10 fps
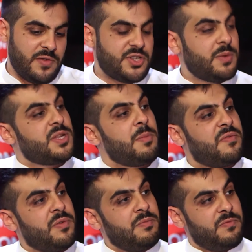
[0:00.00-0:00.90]
a lot of scripts coming
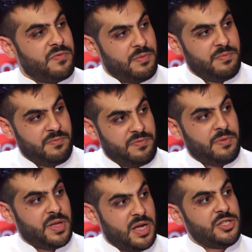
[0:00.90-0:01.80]

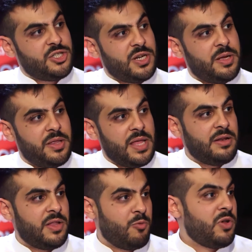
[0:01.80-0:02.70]
from the country
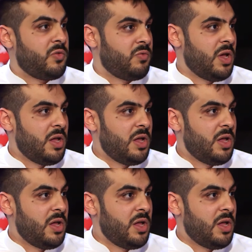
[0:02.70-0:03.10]
that we